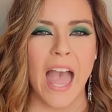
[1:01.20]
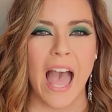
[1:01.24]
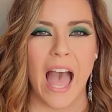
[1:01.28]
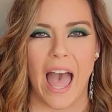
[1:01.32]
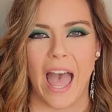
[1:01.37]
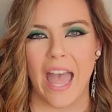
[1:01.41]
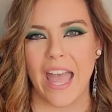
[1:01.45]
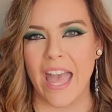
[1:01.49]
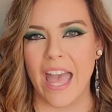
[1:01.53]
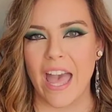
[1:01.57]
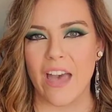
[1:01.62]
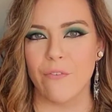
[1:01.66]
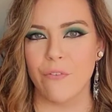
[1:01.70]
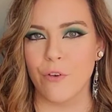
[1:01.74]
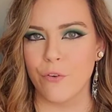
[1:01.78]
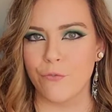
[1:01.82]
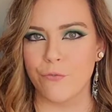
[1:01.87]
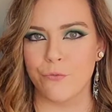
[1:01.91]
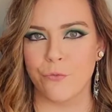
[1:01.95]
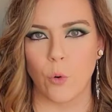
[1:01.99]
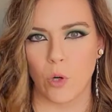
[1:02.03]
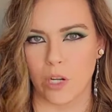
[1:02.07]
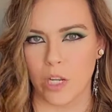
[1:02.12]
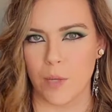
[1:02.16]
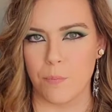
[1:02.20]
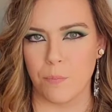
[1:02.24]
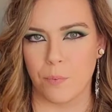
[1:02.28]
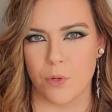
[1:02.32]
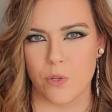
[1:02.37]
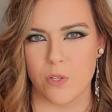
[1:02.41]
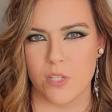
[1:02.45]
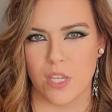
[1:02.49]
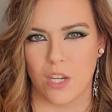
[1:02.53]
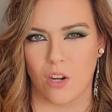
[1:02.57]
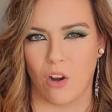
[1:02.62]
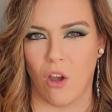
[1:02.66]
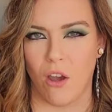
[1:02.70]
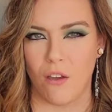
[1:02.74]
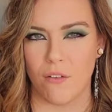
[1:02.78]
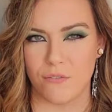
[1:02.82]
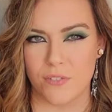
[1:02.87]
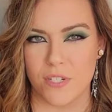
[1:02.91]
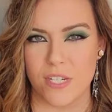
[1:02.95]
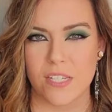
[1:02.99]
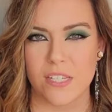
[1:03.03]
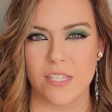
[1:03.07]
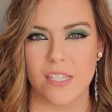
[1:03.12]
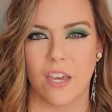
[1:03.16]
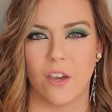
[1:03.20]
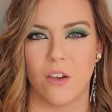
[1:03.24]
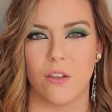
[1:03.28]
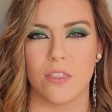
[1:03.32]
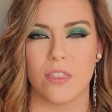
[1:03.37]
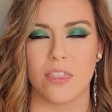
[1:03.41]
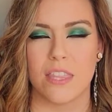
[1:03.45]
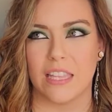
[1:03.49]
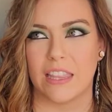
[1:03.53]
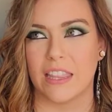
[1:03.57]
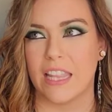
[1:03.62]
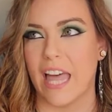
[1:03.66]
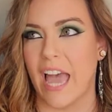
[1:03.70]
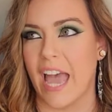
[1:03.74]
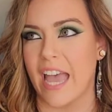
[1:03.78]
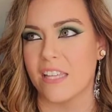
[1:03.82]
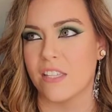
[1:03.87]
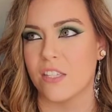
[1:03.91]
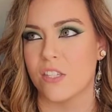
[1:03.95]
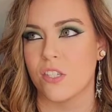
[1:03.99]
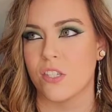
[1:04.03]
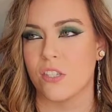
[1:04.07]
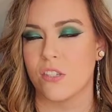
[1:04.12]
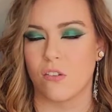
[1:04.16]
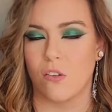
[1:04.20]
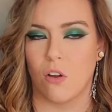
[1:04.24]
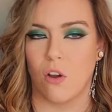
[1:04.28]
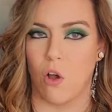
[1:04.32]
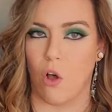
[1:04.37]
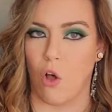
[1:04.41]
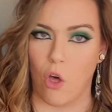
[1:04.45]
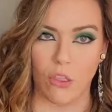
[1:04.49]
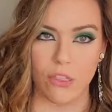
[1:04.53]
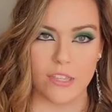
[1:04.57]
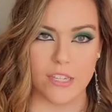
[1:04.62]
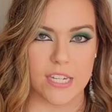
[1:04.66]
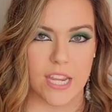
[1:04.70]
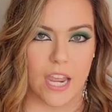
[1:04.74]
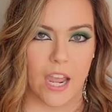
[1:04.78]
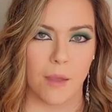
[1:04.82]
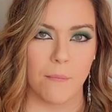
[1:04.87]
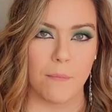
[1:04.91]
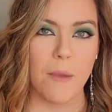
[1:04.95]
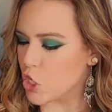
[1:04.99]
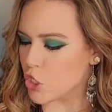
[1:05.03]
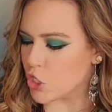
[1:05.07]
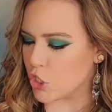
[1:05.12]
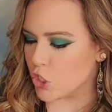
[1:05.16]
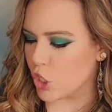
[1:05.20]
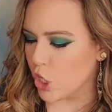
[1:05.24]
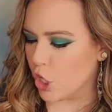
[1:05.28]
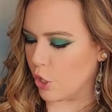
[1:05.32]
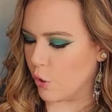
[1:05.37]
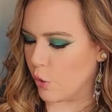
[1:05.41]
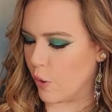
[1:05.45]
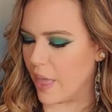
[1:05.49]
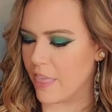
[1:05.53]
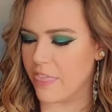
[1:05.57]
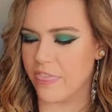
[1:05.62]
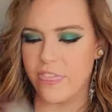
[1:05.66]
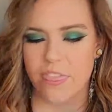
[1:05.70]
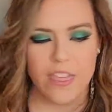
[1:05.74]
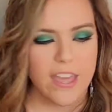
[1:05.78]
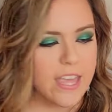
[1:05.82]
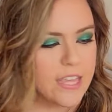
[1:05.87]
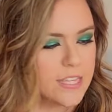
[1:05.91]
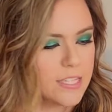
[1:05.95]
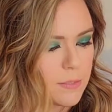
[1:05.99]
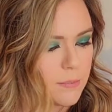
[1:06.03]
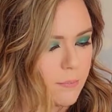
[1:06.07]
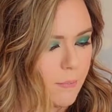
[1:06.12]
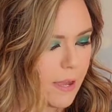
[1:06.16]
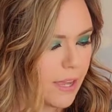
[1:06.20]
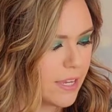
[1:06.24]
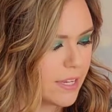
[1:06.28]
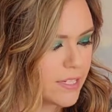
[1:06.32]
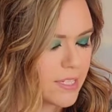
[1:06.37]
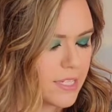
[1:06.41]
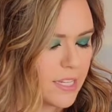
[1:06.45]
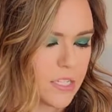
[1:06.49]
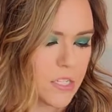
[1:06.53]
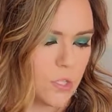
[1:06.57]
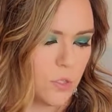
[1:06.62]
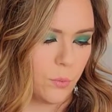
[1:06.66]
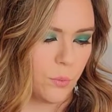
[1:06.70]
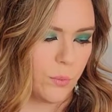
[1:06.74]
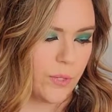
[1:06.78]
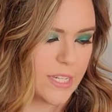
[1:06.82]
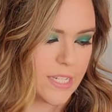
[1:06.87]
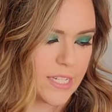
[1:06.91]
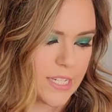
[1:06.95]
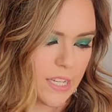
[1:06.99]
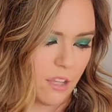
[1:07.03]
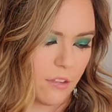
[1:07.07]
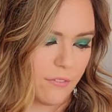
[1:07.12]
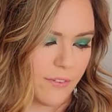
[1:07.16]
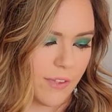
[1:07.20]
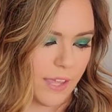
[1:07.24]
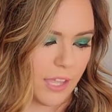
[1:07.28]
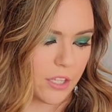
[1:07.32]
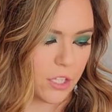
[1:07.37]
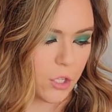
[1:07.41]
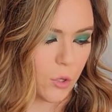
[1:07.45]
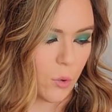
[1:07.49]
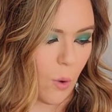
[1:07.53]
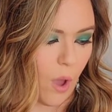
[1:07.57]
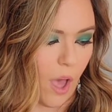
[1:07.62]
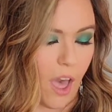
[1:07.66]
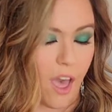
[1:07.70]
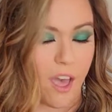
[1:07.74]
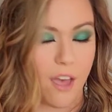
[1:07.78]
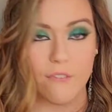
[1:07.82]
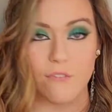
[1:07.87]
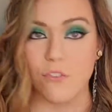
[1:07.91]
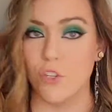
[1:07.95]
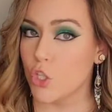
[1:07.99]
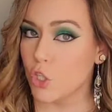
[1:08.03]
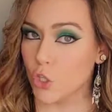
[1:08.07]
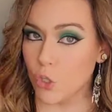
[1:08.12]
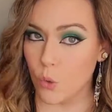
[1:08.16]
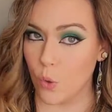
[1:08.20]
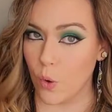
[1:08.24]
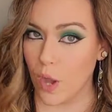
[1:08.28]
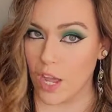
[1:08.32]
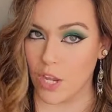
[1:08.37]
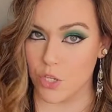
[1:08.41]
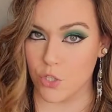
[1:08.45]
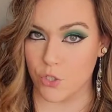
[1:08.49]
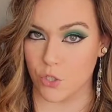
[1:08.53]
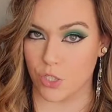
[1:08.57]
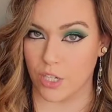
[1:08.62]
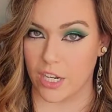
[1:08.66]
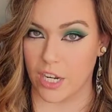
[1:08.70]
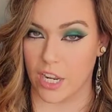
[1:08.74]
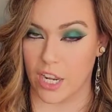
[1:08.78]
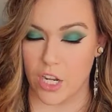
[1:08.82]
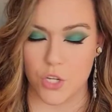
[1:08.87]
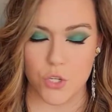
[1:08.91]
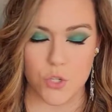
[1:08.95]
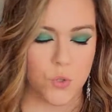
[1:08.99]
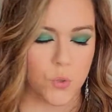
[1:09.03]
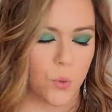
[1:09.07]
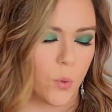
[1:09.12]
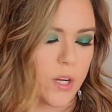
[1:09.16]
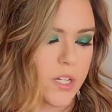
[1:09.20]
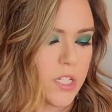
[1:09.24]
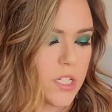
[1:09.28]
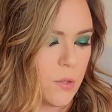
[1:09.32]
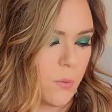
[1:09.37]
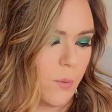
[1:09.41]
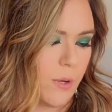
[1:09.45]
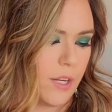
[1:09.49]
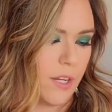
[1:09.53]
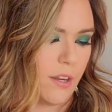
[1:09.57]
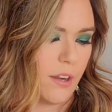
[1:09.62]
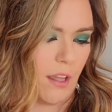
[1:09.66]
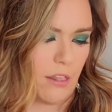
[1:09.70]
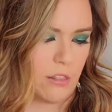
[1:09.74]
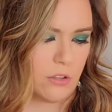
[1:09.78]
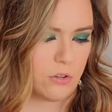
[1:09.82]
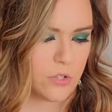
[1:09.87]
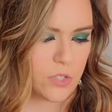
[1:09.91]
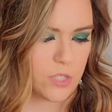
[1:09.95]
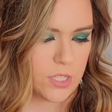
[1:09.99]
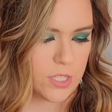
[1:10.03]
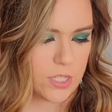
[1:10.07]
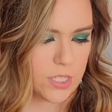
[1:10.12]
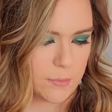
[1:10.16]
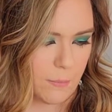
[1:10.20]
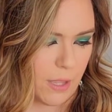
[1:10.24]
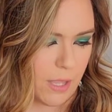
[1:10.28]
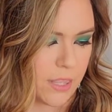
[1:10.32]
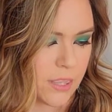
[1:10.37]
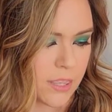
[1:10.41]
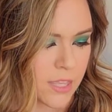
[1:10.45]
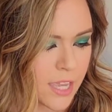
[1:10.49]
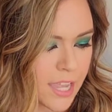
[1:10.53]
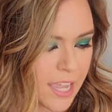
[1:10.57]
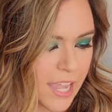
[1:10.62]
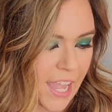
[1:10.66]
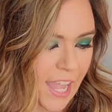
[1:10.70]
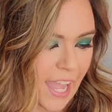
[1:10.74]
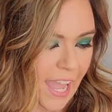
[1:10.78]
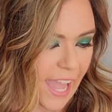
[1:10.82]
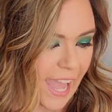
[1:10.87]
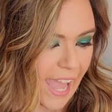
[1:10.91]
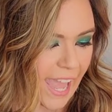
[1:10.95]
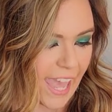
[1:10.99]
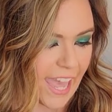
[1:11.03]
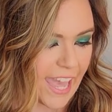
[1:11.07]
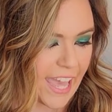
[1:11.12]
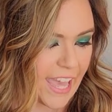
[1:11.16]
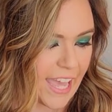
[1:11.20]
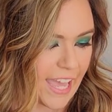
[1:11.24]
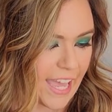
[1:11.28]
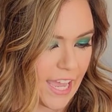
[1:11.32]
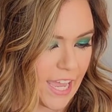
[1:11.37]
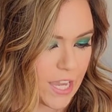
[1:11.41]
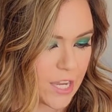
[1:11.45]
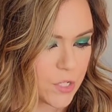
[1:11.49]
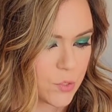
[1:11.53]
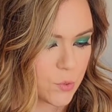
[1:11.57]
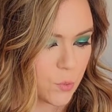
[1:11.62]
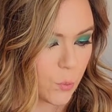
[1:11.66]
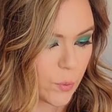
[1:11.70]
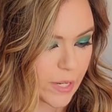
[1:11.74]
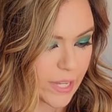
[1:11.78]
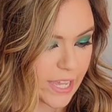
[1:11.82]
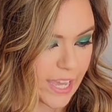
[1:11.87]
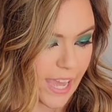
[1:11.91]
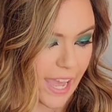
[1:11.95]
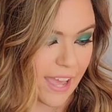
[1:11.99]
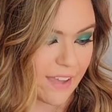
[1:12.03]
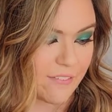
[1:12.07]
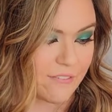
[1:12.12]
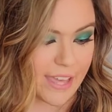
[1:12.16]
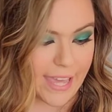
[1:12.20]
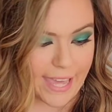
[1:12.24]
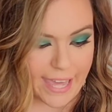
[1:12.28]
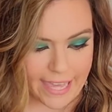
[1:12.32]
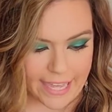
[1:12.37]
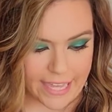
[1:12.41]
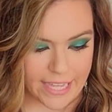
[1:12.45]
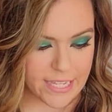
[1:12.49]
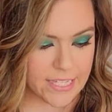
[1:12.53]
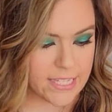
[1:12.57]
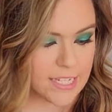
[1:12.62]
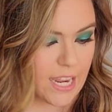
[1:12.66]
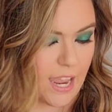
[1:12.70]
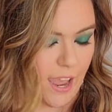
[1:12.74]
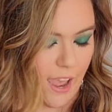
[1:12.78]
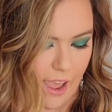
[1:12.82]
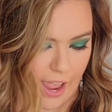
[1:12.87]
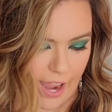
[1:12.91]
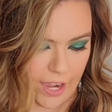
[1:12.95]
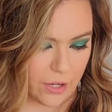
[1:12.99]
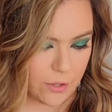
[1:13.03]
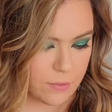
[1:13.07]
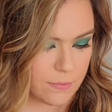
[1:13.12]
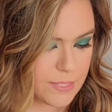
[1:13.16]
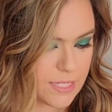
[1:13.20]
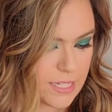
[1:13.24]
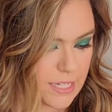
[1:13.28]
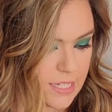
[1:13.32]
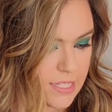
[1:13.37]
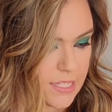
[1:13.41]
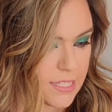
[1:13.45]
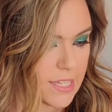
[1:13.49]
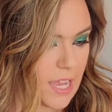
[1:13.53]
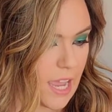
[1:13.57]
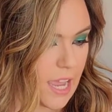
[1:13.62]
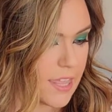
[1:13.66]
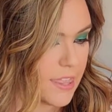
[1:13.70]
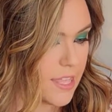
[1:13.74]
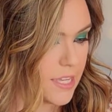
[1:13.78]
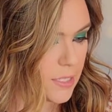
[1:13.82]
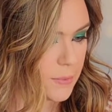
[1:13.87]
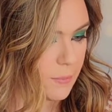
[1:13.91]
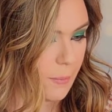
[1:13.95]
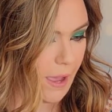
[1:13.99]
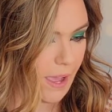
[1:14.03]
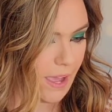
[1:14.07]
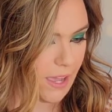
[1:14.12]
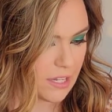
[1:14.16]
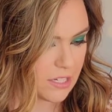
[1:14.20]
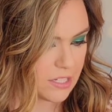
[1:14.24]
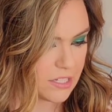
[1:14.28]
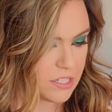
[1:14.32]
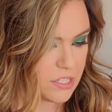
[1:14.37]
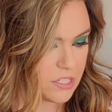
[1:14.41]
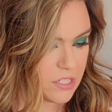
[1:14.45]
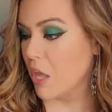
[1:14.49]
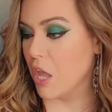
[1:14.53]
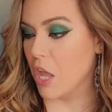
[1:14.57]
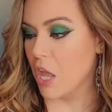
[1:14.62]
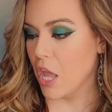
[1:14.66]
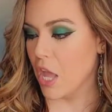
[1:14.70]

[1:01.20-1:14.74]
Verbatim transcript: I have a 40% off discount that lasts all the time. So this box has a retail value of $221 this month and we have eight items inside this box.